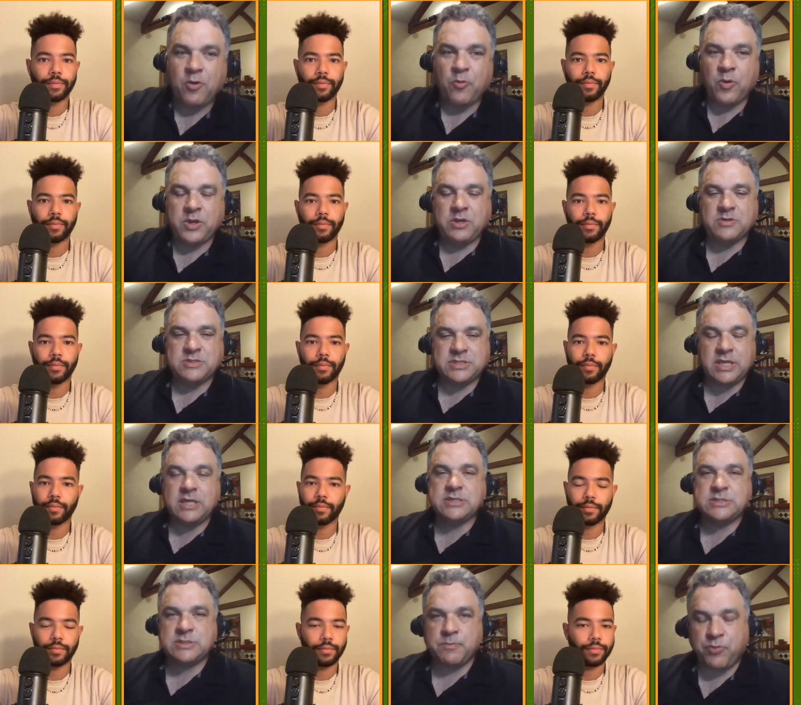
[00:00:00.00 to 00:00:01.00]
Speaker 1: When you see
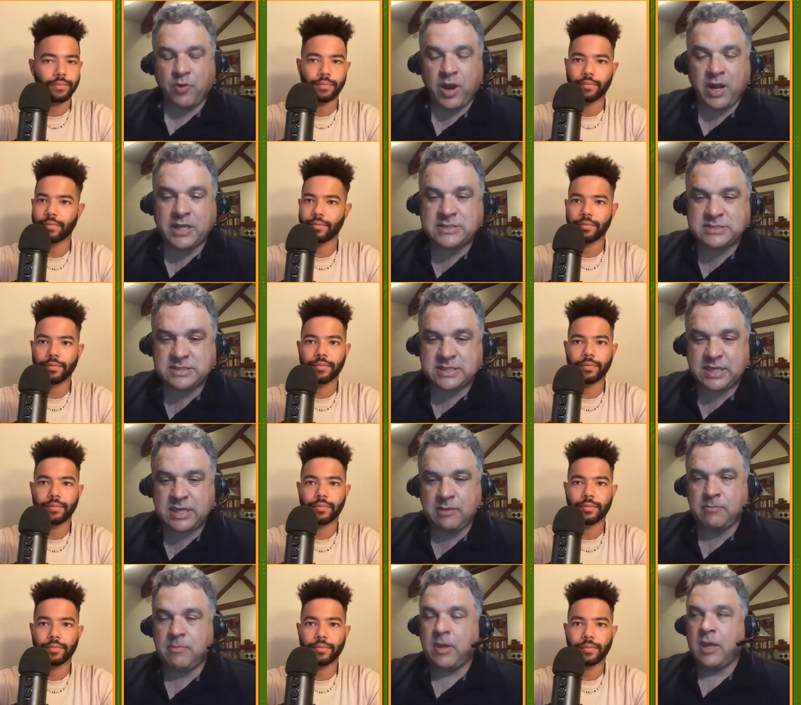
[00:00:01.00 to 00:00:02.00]
a surprise
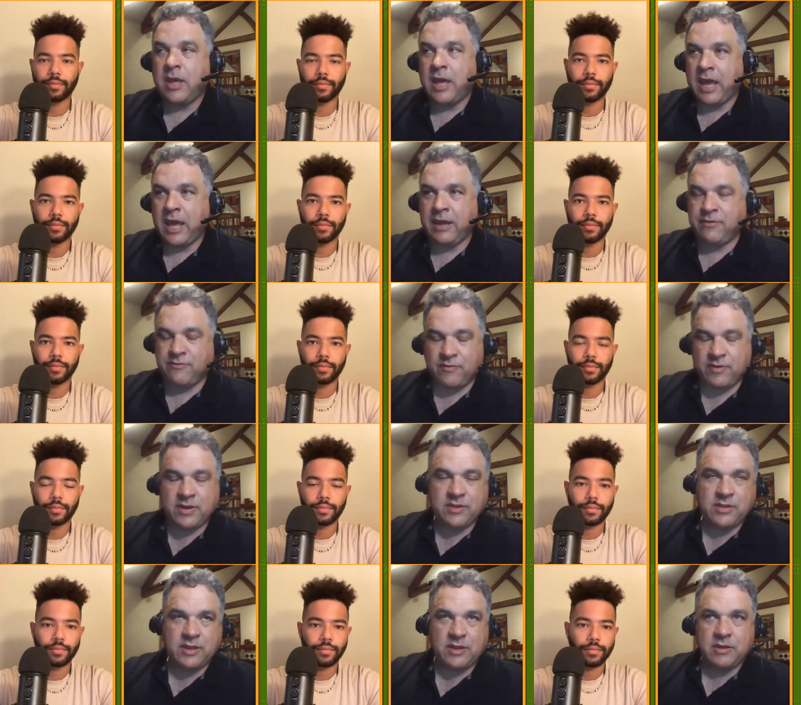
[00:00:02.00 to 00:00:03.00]
team
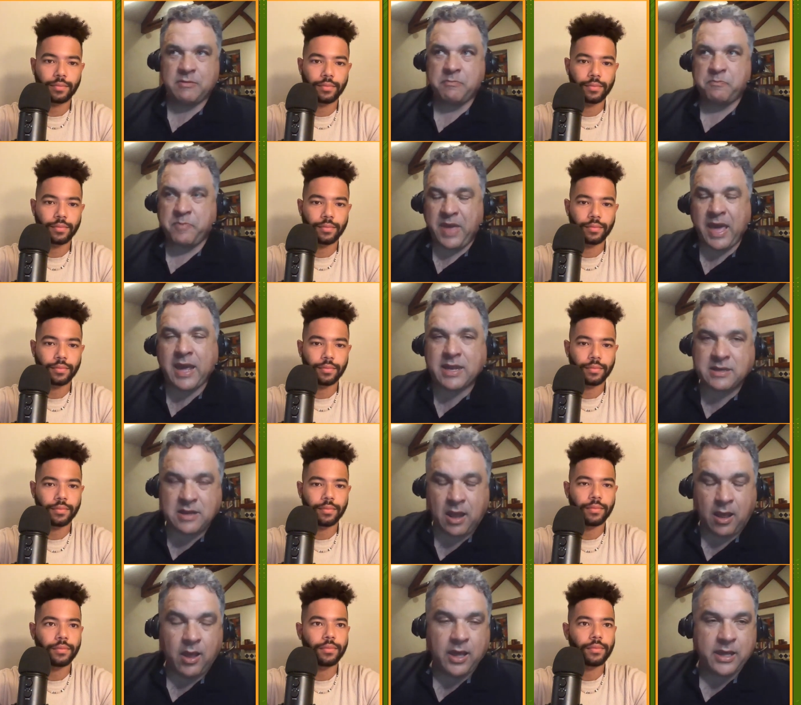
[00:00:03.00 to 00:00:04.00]
entering the back
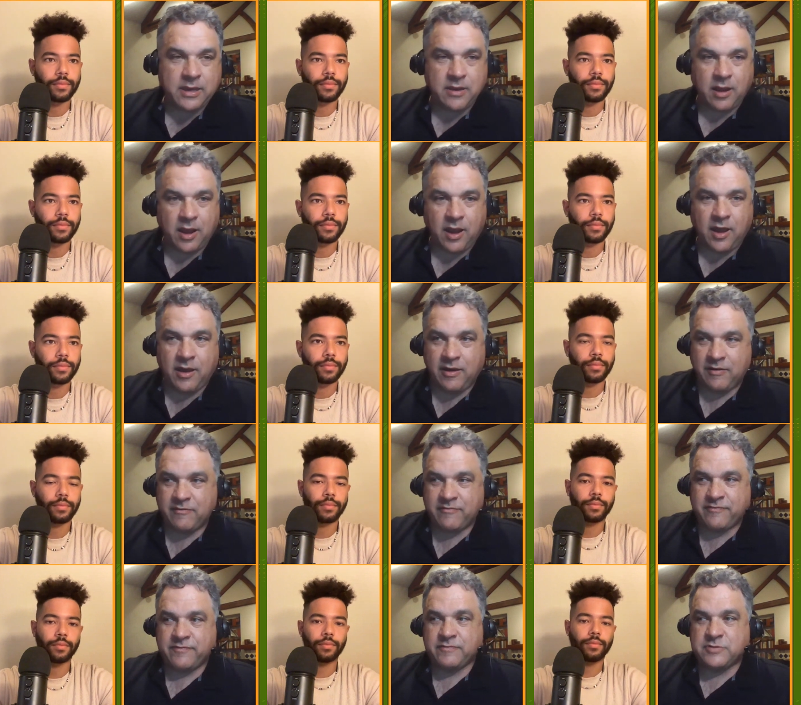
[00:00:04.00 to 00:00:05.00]
nine
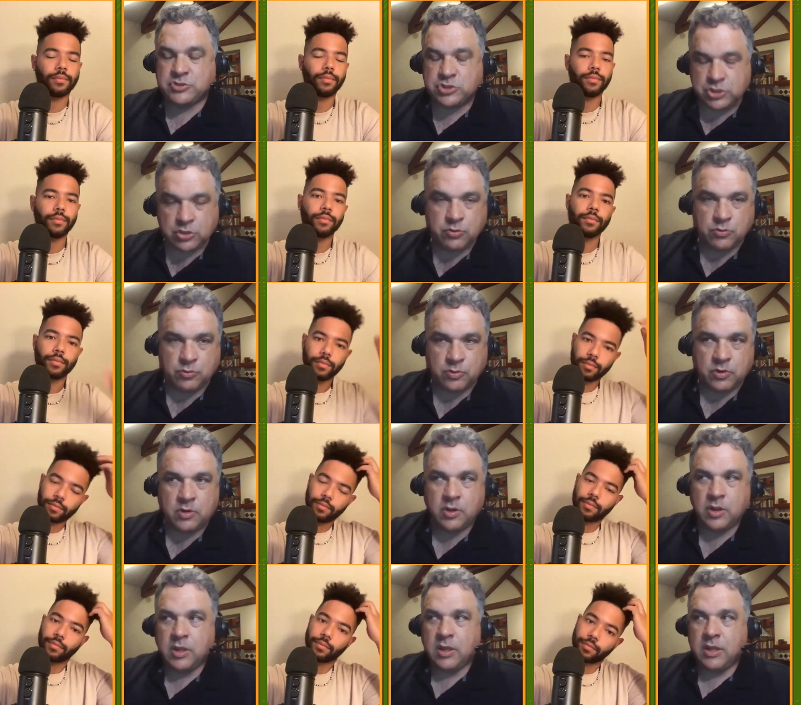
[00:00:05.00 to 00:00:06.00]
of June
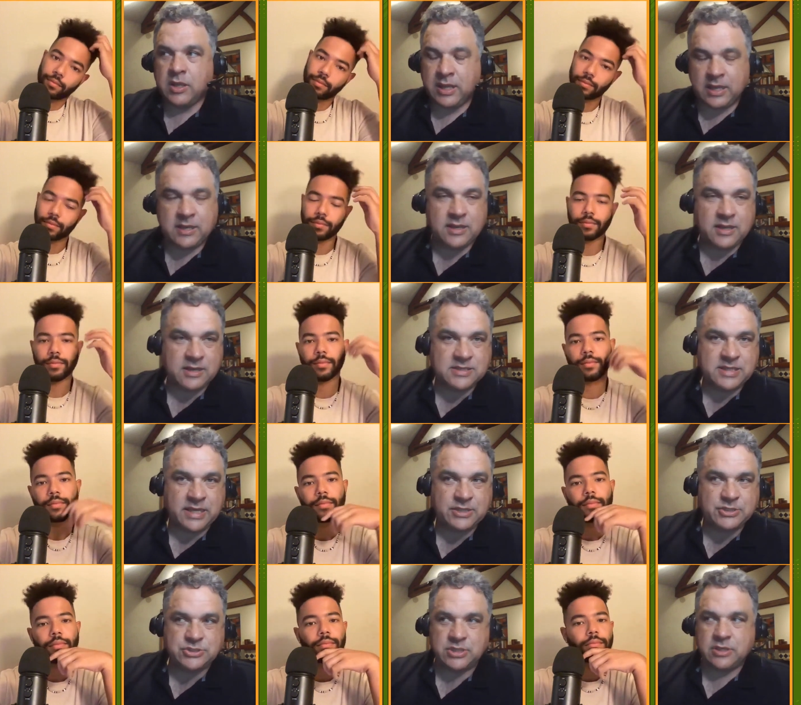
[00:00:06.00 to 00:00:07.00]
in
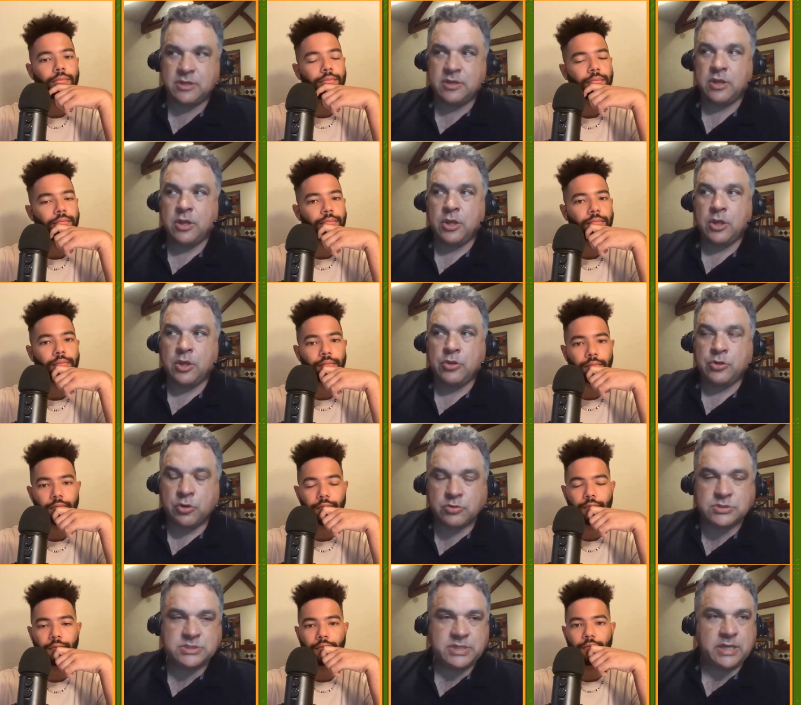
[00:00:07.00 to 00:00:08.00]
contention,
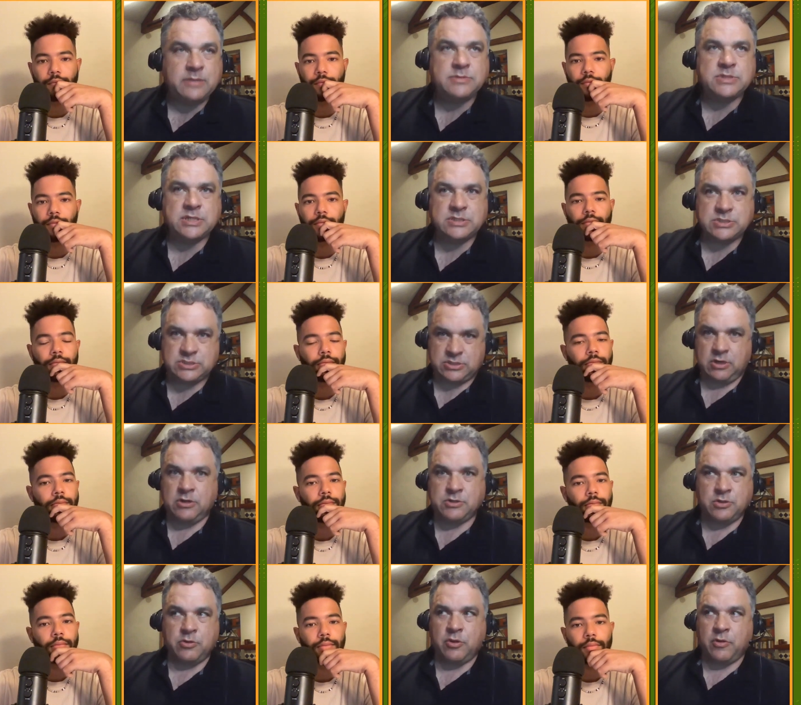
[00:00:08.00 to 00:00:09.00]
those teams can
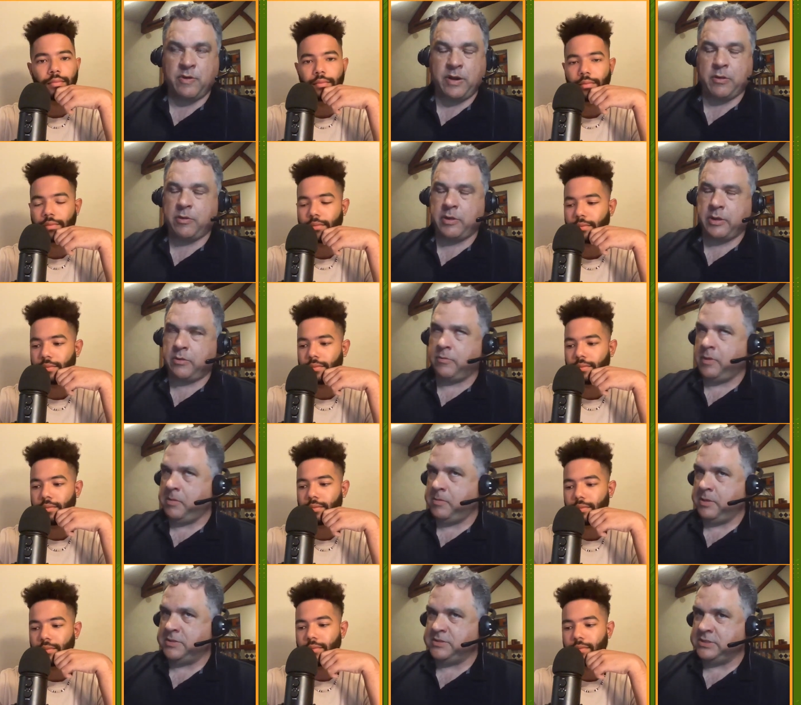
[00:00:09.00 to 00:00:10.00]
start to look around and go like, wait a
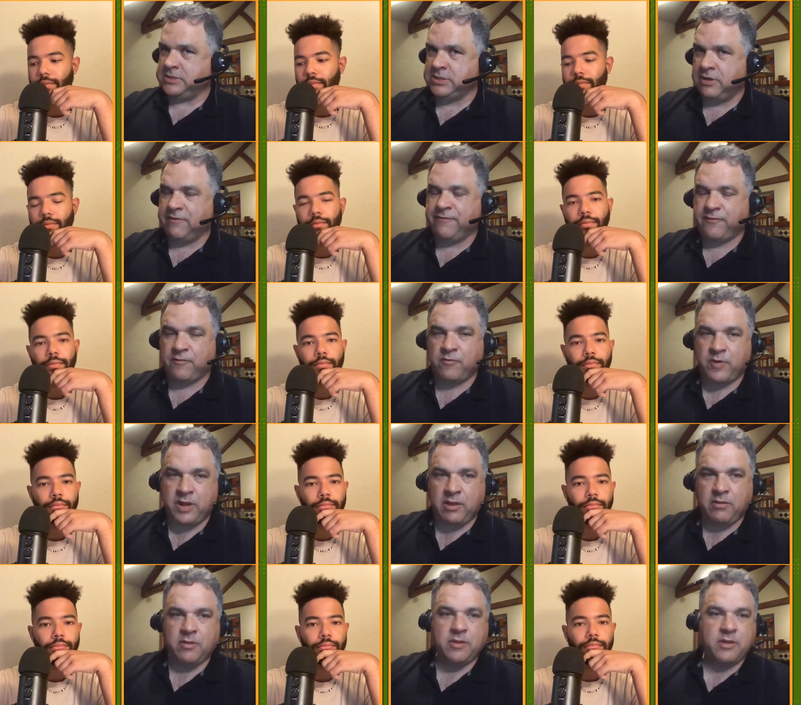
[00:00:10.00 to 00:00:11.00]
minute, is this year for
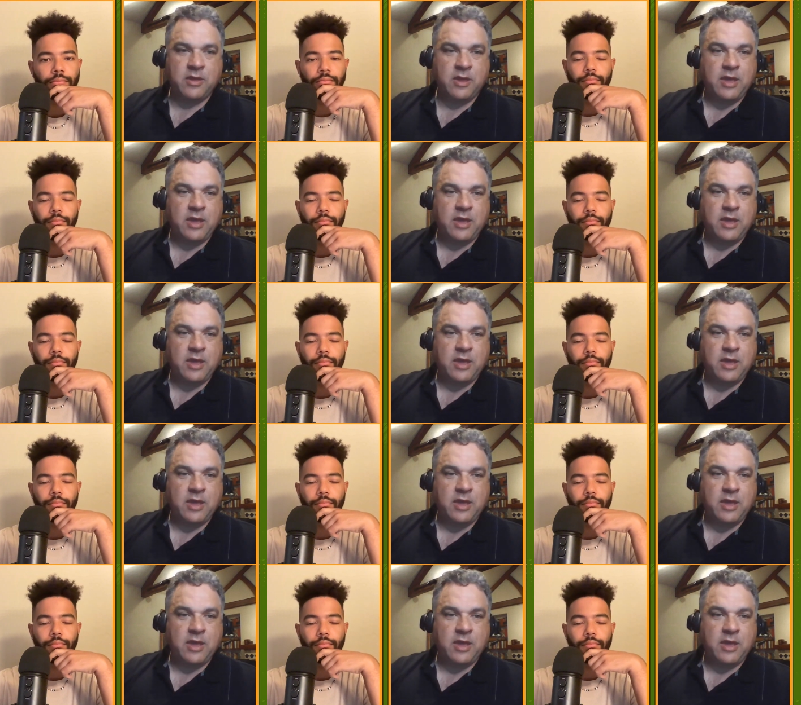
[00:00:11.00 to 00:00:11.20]
real?